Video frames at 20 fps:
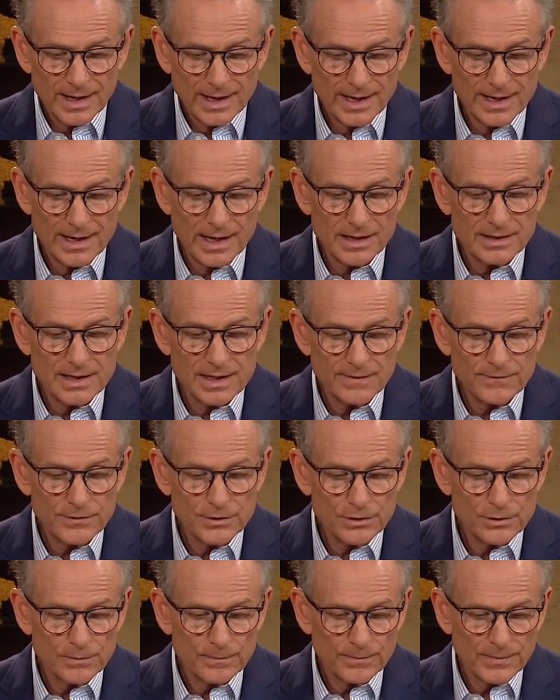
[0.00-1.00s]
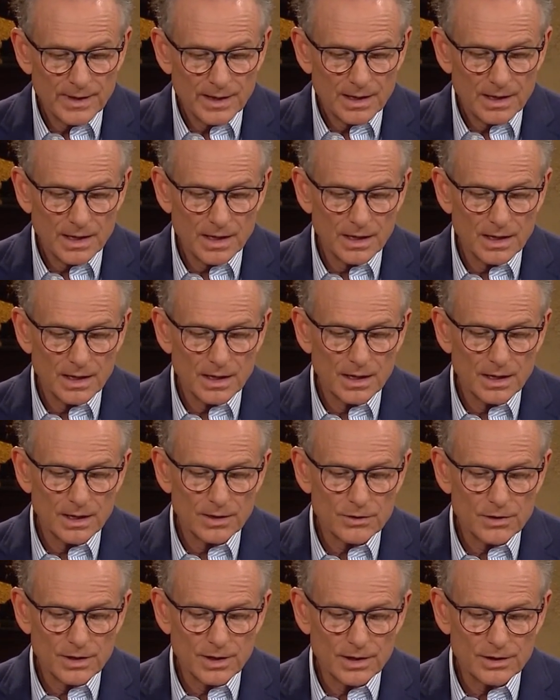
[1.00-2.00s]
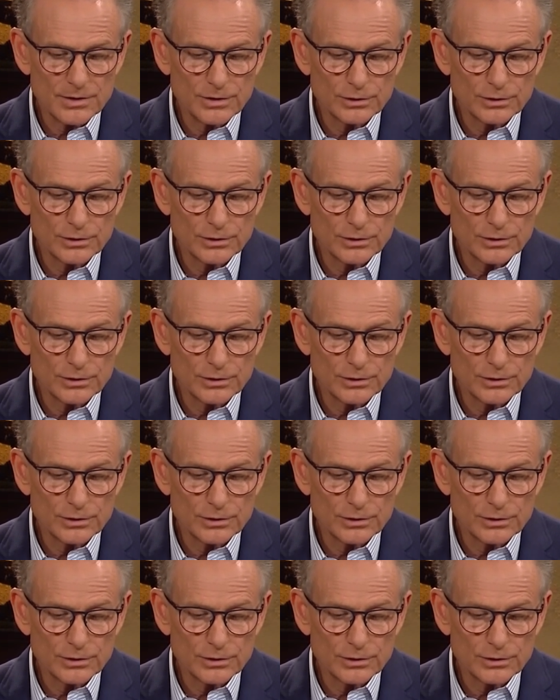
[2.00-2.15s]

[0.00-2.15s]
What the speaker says: And I'll give you a